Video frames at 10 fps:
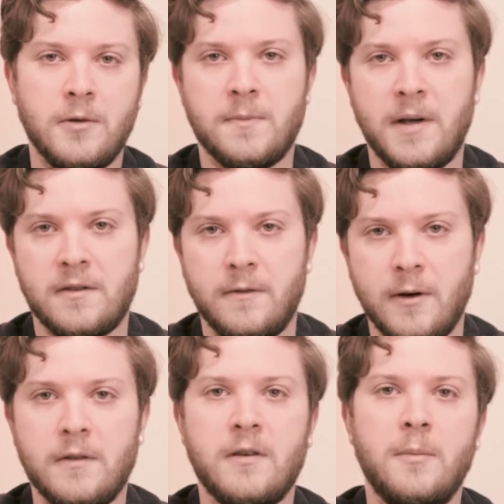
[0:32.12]
which makes it
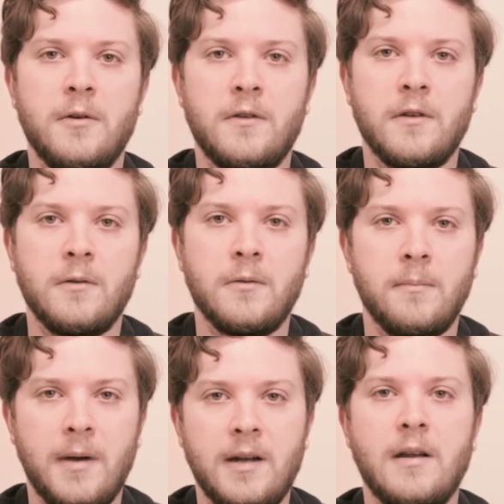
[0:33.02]
very similar to
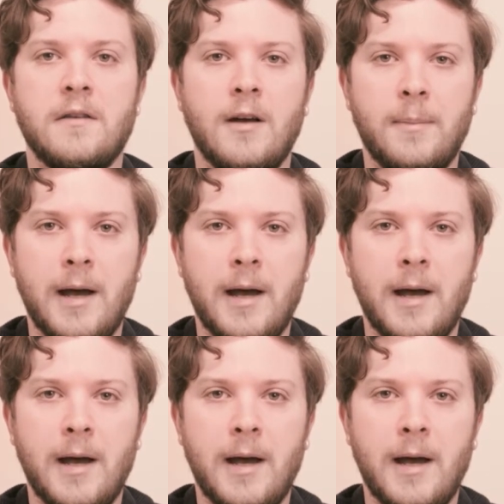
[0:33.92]
many desktop